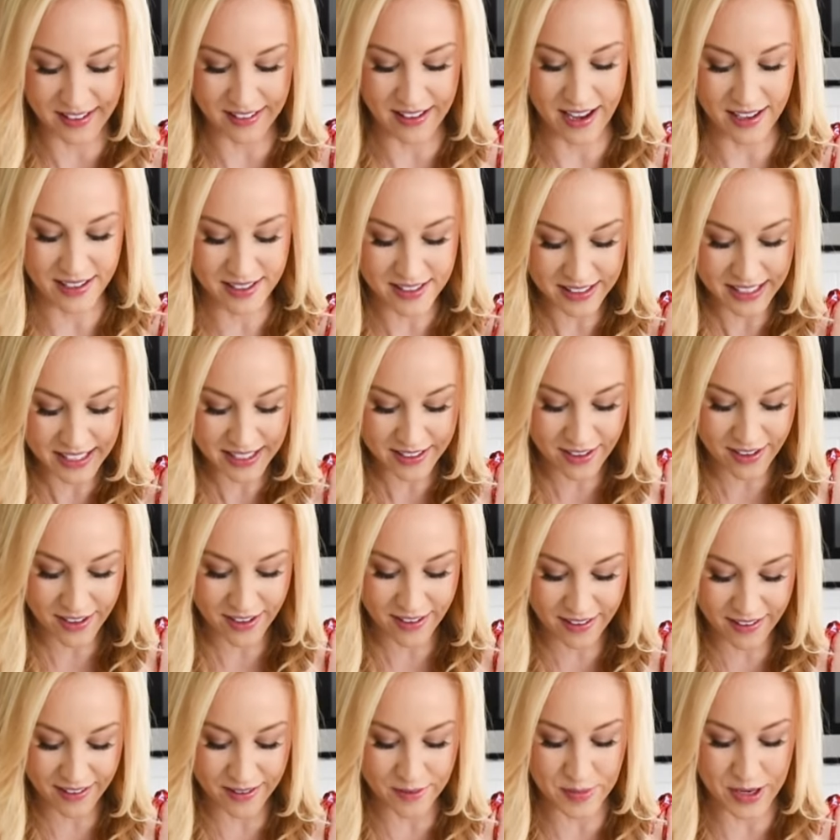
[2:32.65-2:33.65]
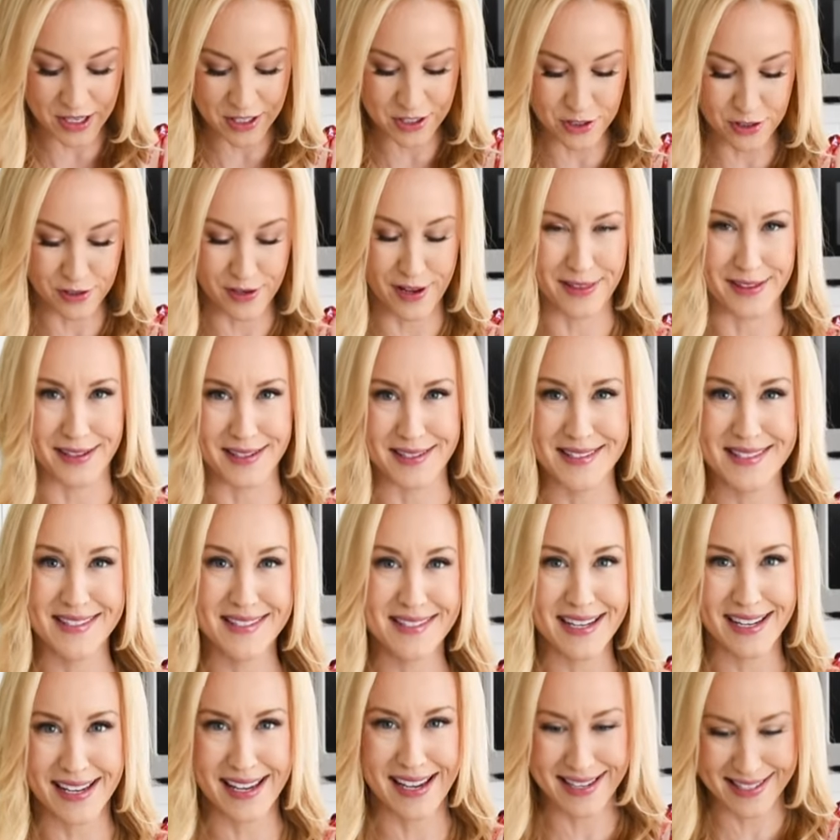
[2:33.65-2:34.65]
a lot cleaner and makes sure nothing's
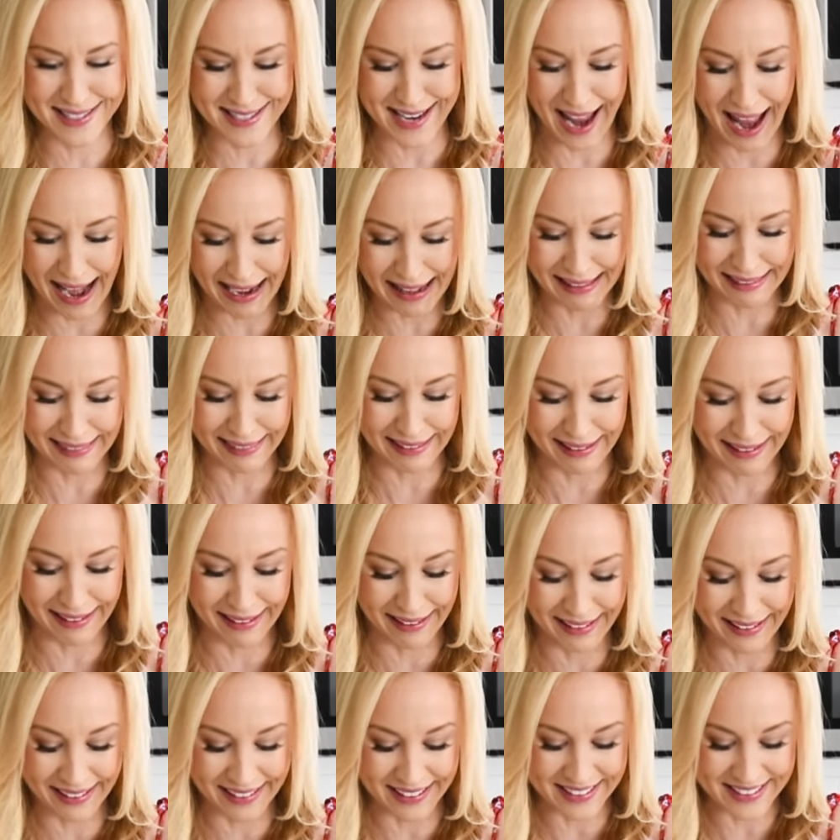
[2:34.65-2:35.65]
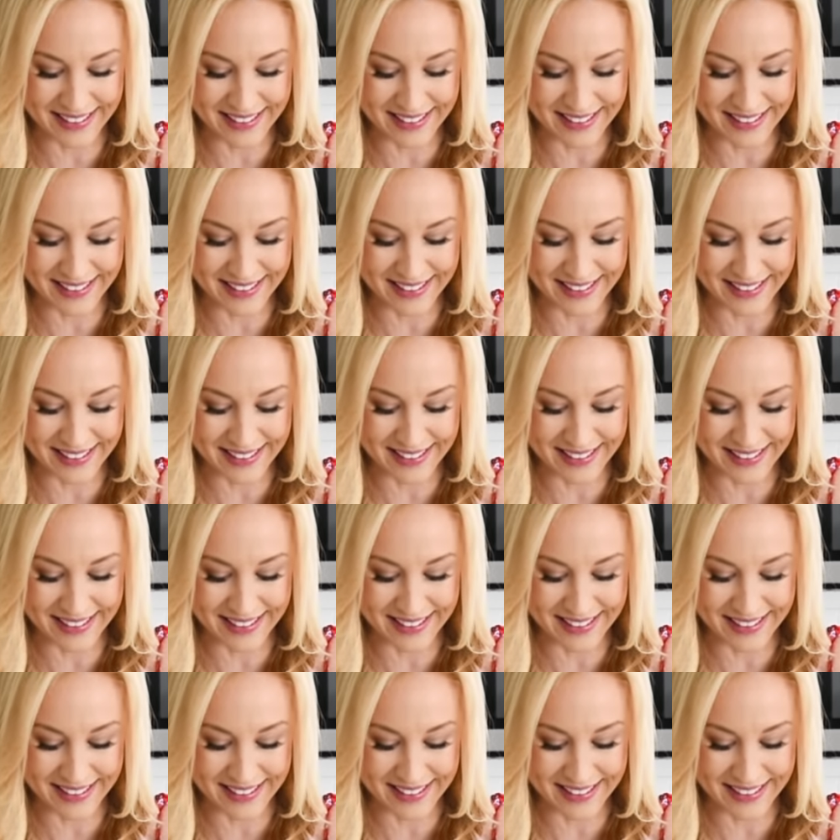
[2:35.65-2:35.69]
sticking to anything.